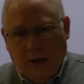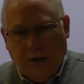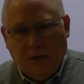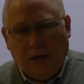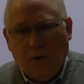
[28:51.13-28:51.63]

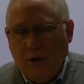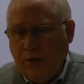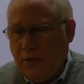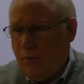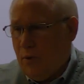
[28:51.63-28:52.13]
They go into
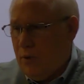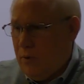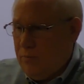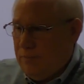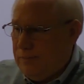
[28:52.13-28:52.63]
the room,
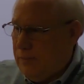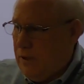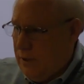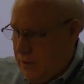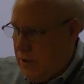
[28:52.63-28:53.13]

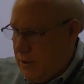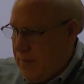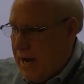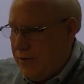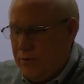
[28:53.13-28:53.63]
to
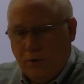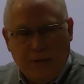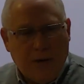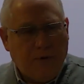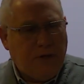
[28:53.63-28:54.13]
the bathroom,
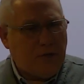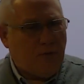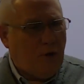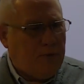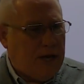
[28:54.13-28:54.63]
they would
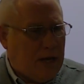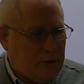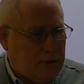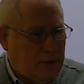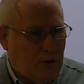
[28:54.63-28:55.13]
disrobe
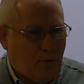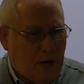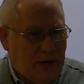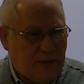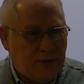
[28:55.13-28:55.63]
down to their
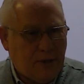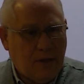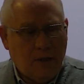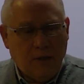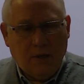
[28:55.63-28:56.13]
waist.
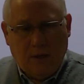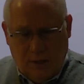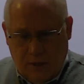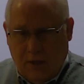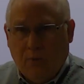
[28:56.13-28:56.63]

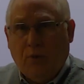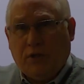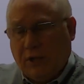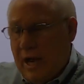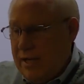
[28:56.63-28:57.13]
With
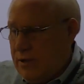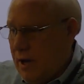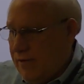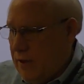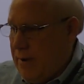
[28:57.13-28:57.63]
the lights
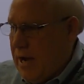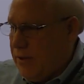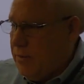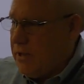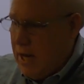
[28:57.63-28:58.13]
on in the
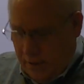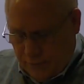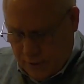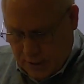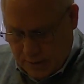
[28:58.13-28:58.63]
bathroom, standing in
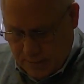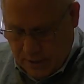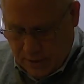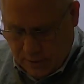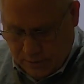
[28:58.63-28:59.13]
front of the
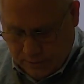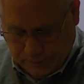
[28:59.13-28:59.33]
mirror,